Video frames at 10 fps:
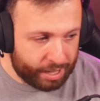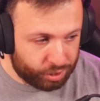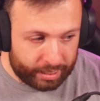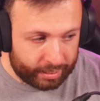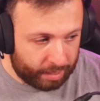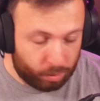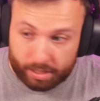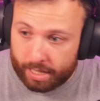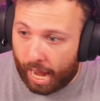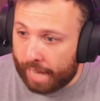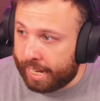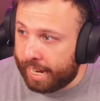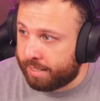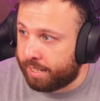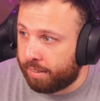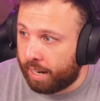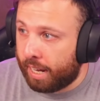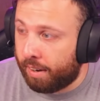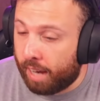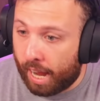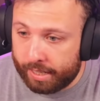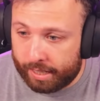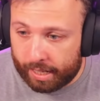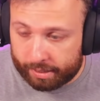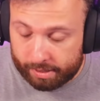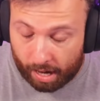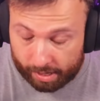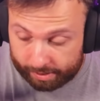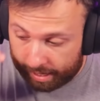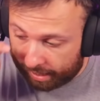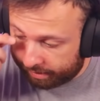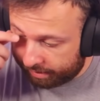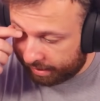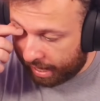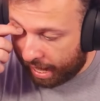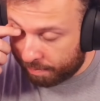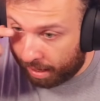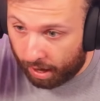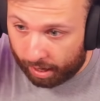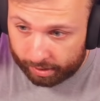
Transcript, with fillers: need to give me one sec. I can't see right now. I need to get this contact out of my eye.